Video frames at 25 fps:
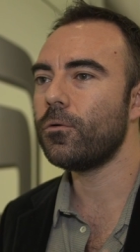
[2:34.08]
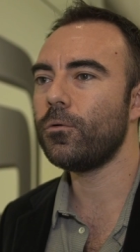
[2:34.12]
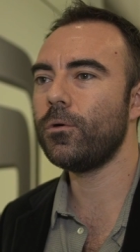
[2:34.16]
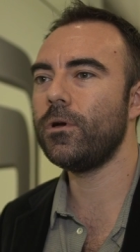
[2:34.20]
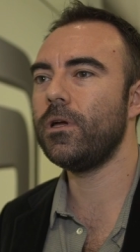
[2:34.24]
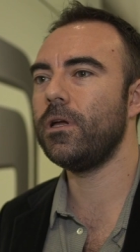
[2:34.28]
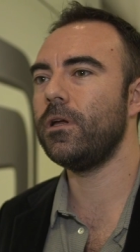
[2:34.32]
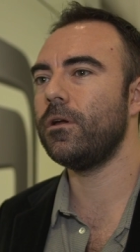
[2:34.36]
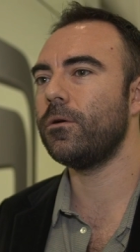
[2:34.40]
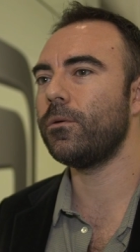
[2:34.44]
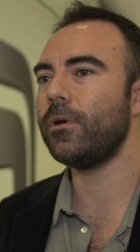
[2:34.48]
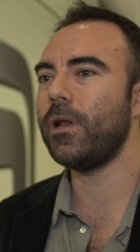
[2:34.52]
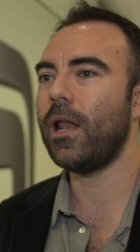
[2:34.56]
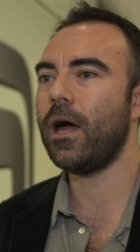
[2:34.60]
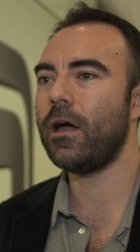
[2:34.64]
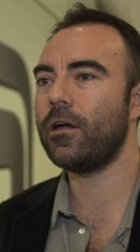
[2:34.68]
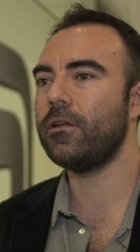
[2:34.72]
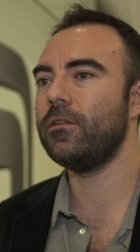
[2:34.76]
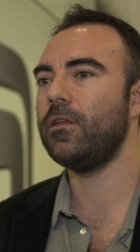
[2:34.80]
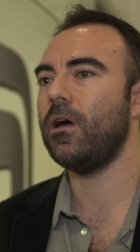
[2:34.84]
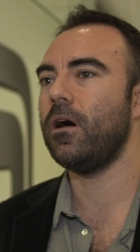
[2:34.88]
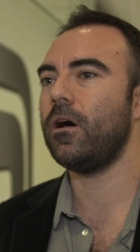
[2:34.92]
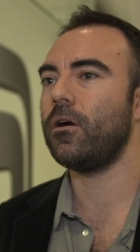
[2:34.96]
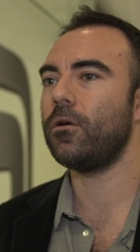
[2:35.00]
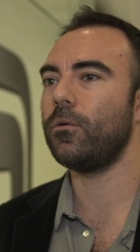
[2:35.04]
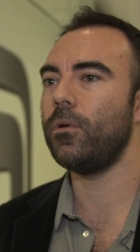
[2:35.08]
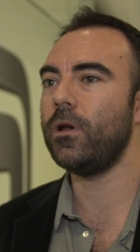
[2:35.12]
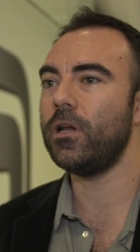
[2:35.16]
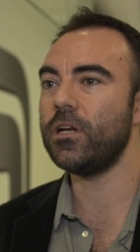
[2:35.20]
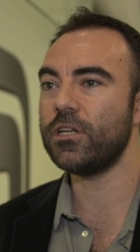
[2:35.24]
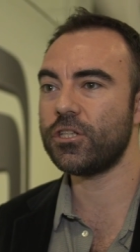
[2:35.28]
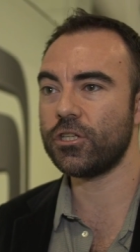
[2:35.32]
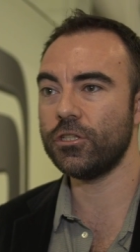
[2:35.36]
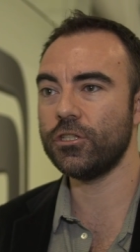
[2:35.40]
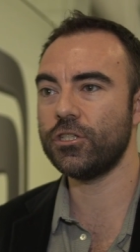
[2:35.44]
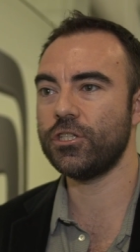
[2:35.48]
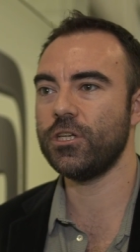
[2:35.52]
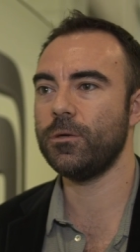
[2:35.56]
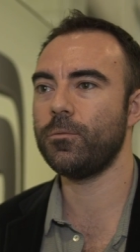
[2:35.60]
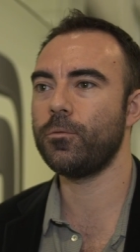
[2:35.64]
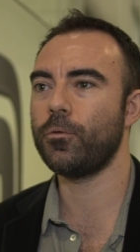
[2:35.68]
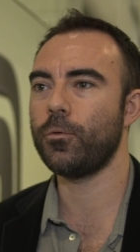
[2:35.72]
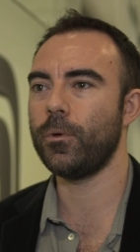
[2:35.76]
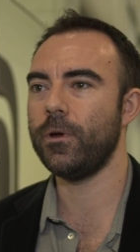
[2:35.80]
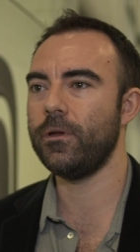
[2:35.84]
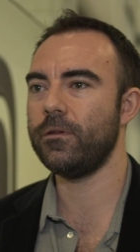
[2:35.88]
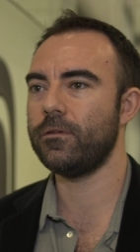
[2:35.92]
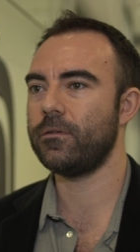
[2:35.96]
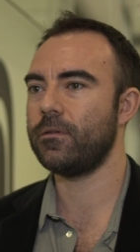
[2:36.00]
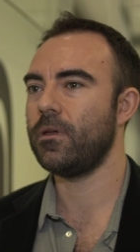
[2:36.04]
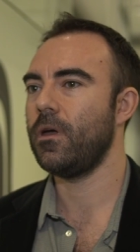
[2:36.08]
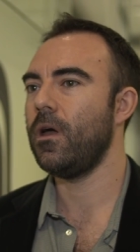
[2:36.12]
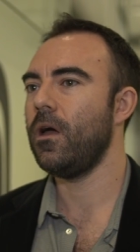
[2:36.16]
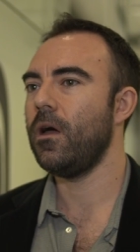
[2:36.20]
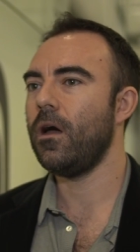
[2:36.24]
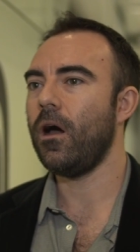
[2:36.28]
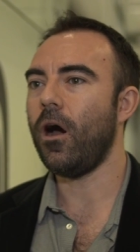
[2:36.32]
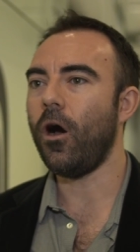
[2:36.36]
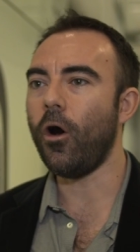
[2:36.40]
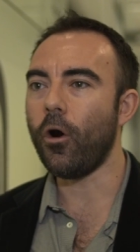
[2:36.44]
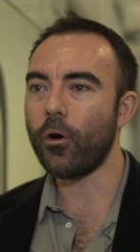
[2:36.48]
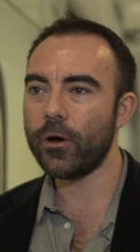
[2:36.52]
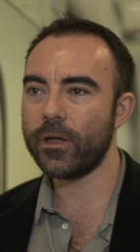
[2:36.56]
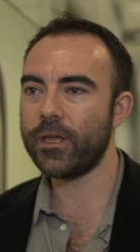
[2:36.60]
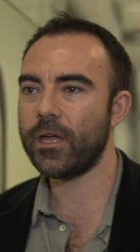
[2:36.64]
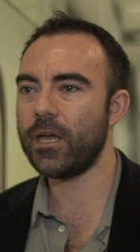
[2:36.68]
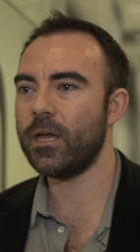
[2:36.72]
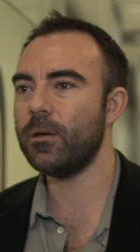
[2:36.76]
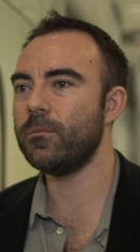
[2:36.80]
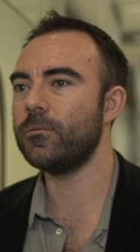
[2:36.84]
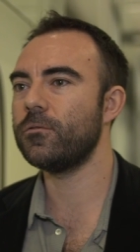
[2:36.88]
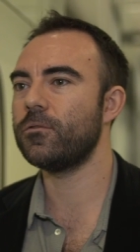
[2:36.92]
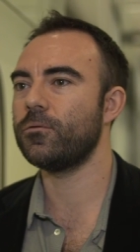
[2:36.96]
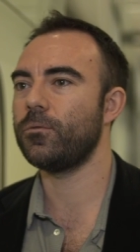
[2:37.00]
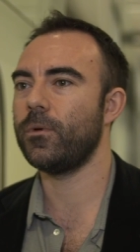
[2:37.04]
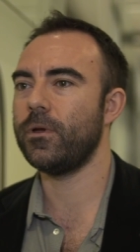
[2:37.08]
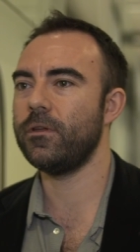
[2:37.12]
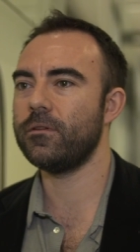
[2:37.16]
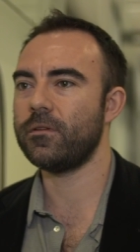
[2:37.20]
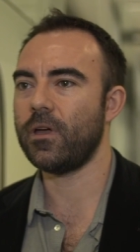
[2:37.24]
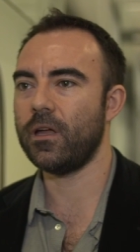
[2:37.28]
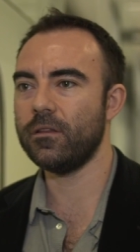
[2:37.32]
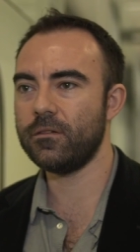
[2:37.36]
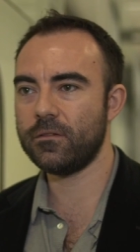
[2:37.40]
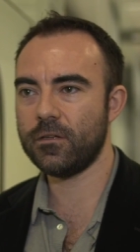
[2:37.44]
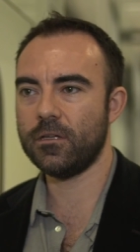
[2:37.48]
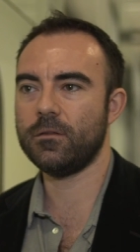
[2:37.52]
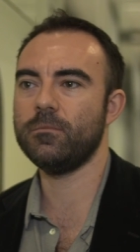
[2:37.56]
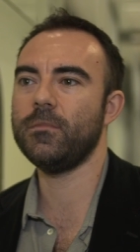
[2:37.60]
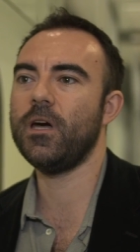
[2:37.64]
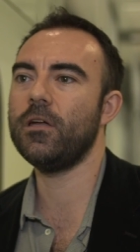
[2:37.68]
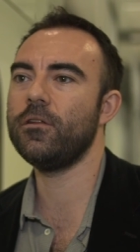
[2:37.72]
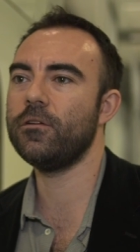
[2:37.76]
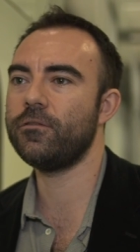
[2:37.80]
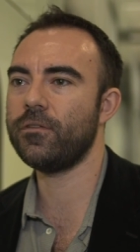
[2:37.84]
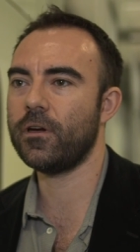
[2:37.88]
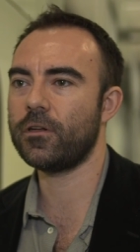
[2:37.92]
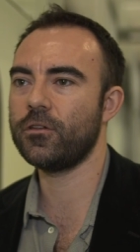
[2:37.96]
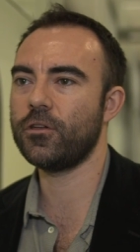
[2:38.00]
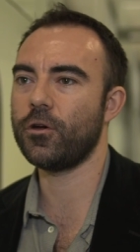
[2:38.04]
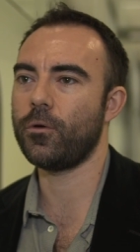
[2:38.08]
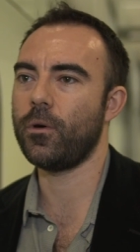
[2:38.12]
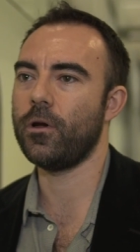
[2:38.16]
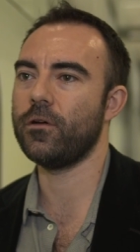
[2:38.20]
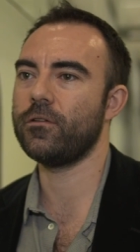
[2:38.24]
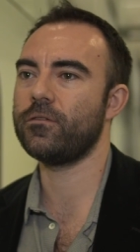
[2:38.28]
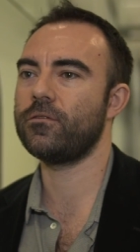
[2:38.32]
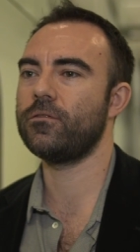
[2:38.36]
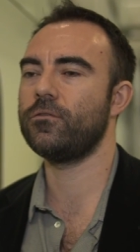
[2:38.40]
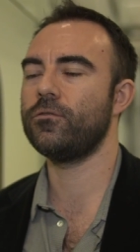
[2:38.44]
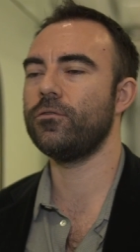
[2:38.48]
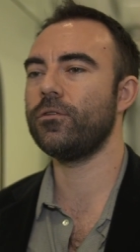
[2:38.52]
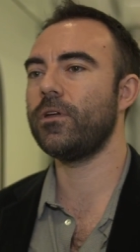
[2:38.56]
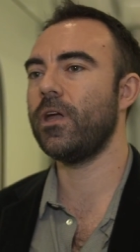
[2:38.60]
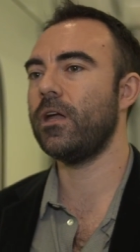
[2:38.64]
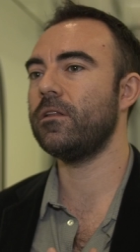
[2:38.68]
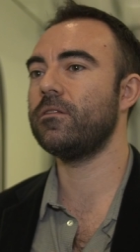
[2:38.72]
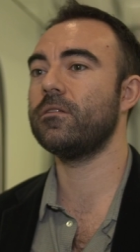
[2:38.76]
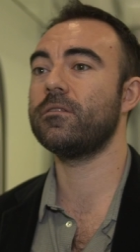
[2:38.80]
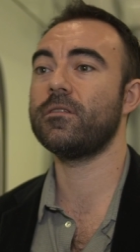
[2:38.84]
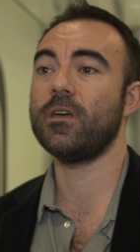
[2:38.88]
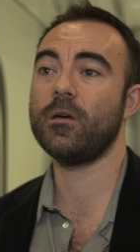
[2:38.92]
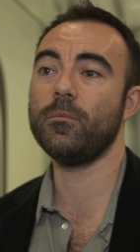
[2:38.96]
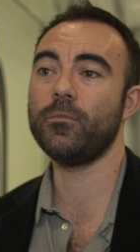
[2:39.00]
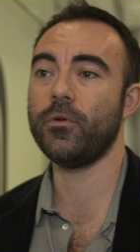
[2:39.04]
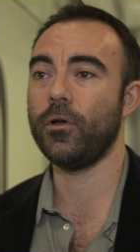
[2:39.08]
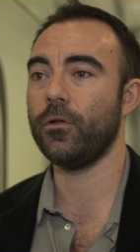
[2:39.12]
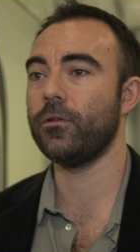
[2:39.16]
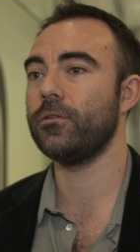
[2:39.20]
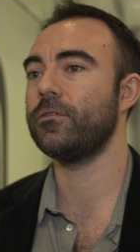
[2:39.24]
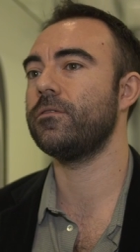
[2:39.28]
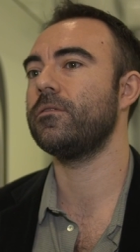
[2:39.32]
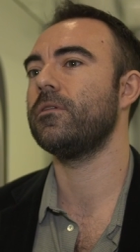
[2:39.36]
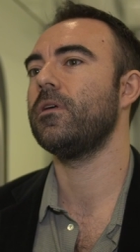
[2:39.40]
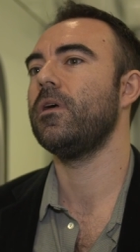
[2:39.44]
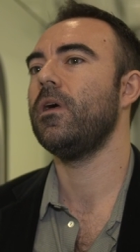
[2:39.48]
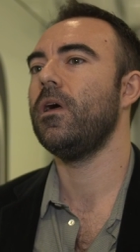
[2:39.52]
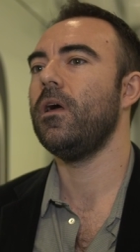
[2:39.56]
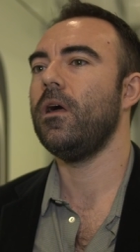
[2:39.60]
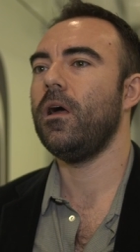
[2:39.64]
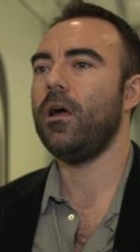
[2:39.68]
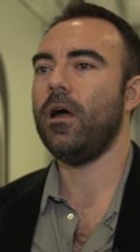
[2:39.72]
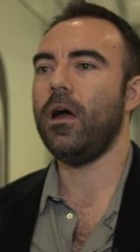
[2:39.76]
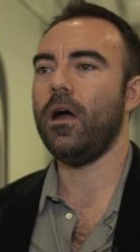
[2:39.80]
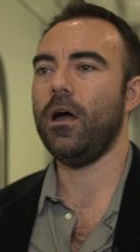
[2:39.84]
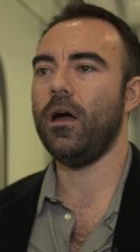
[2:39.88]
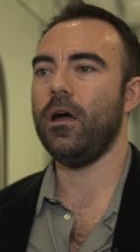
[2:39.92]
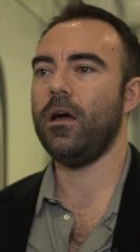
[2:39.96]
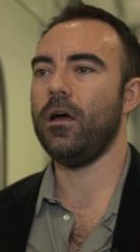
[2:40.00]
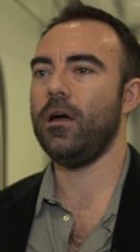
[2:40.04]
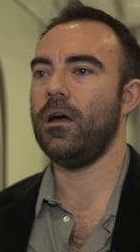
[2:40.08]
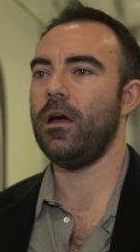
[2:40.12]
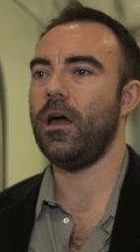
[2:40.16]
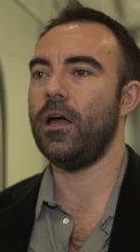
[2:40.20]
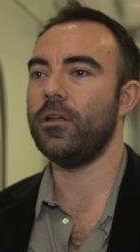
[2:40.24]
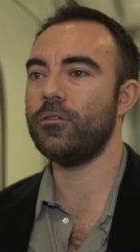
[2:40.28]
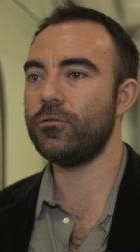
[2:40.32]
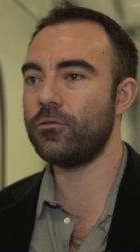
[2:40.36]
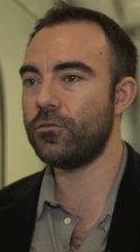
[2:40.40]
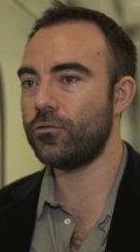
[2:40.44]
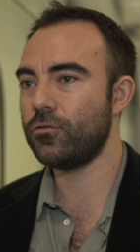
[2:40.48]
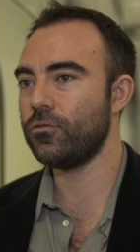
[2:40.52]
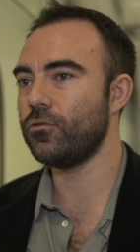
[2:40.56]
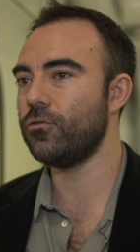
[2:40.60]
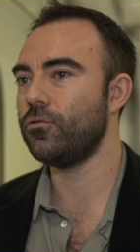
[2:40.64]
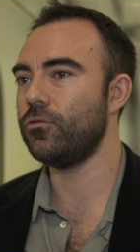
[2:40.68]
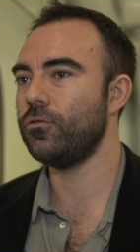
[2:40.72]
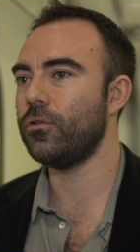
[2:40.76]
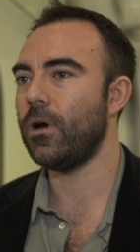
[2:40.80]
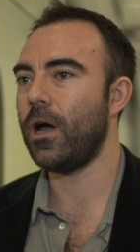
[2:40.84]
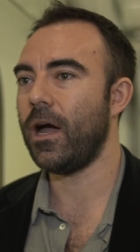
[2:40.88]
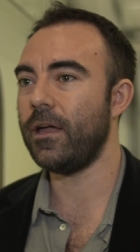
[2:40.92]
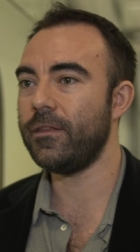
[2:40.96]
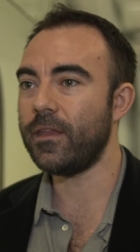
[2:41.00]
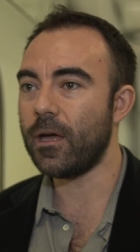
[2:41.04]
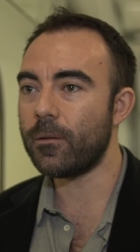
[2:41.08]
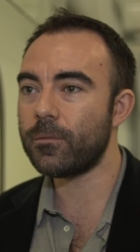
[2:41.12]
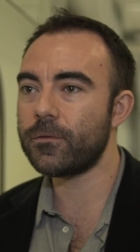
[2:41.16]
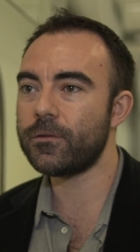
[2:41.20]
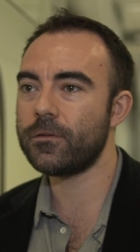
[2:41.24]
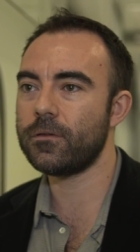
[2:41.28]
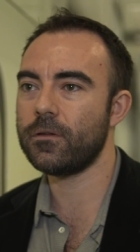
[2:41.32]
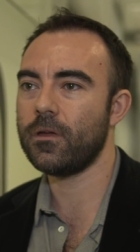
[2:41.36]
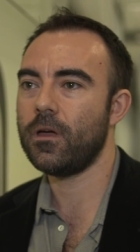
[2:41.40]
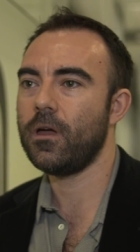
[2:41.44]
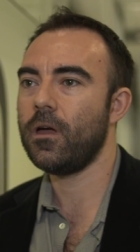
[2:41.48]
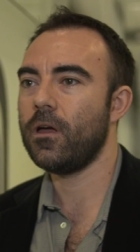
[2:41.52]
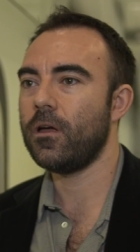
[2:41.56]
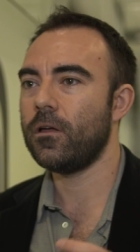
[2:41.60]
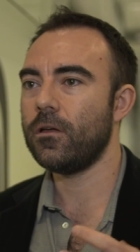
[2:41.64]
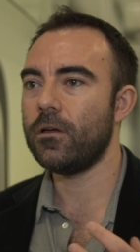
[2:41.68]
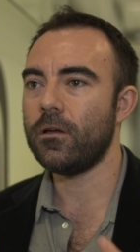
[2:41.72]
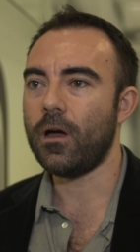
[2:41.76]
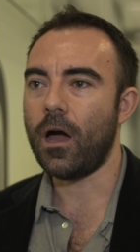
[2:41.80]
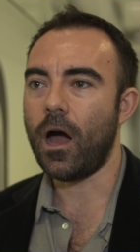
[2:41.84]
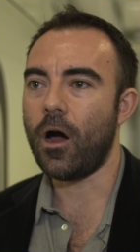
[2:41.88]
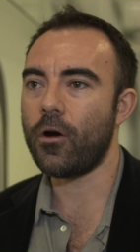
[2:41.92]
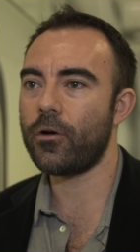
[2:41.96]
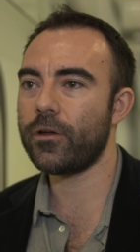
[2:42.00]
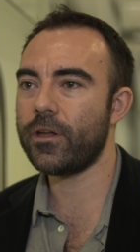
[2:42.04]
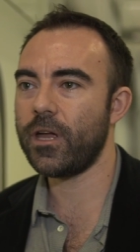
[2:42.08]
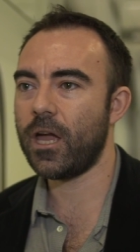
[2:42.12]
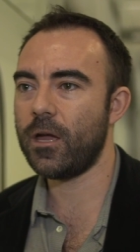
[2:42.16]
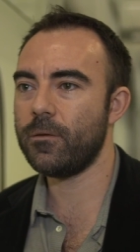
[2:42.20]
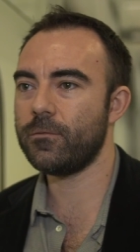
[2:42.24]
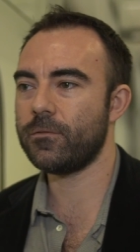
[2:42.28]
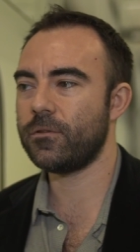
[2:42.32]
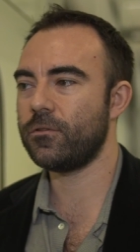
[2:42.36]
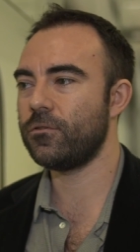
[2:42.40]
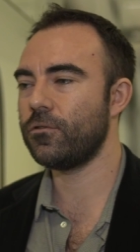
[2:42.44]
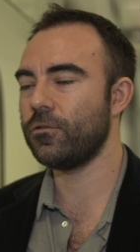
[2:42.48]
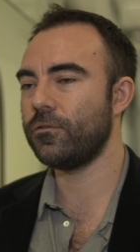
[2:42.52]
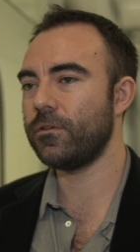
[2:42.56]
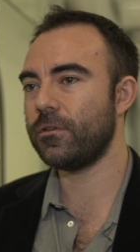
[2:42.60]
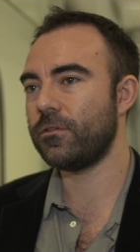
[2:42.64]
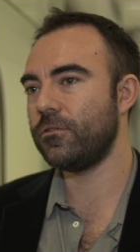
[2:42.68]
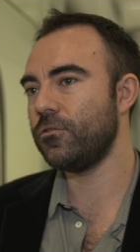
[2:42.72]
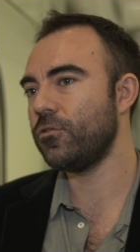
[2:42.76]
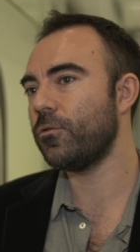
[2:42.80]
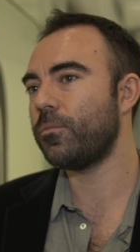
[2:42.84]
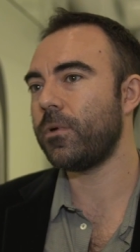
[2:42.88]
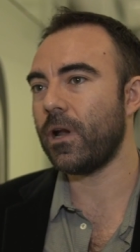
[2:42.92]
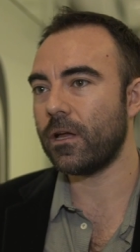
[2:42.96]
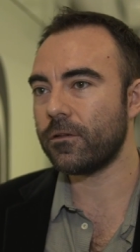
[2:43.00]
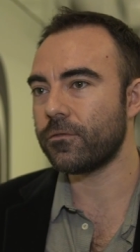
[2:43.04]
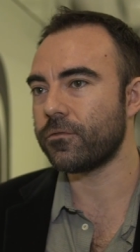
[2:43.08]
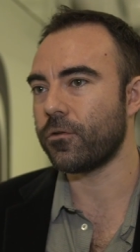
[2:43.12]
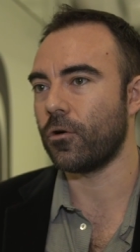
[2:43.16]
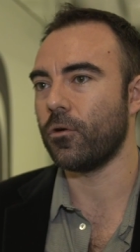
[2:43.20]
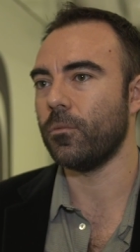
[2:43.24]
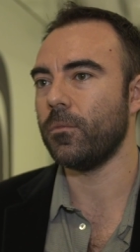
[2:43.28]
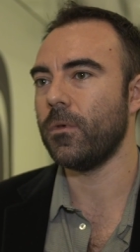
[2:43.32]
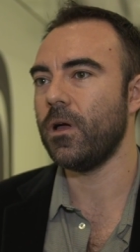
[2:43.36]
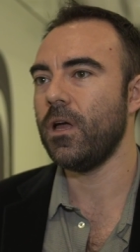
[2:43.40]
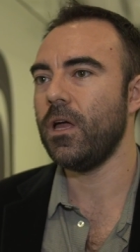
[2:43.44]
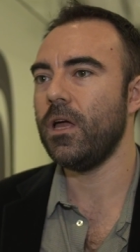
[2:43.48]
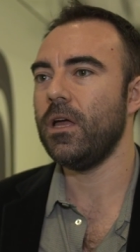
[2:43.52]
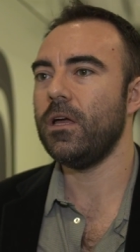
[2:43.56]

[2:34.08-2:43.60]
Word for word: We rely on our relationship with OEMs, with handset manufacturers to get the samples uh, and to adapt our games to this new platform.